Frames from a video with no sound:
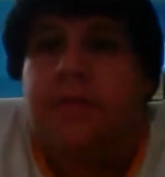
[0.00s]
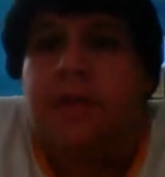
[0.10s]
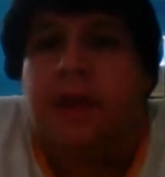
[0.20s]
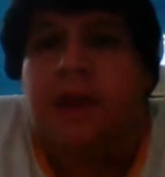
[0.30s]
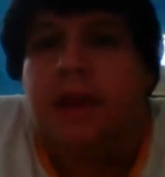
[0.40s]

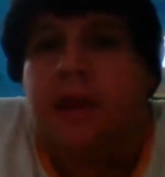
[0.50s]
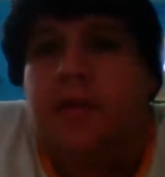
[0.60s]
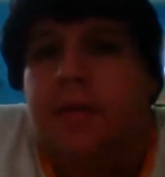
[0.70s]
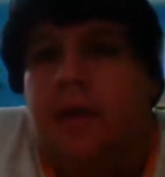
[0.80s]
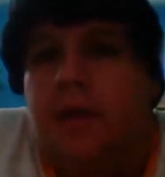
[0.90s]
thing I like
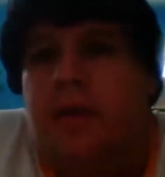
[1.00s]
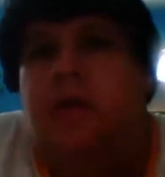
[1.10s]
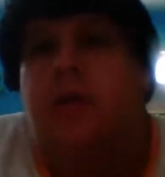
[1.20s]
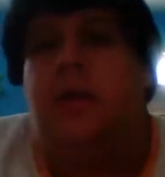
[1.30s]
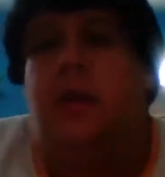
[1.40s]

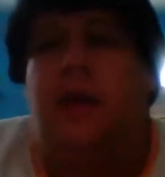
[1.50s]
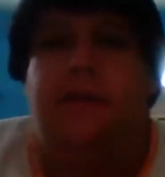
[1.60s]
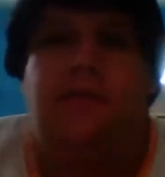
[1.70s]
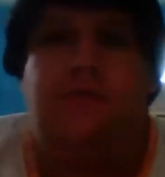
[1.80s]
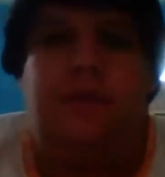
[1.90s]
about
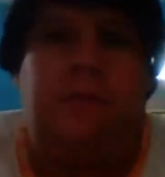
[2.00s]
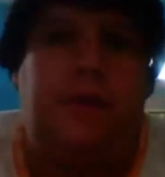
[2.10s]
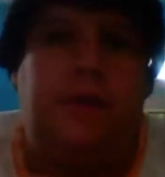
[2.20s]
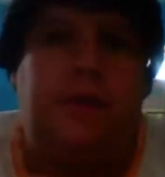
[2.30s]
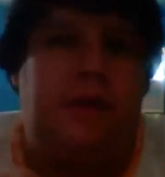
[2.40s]
live streaming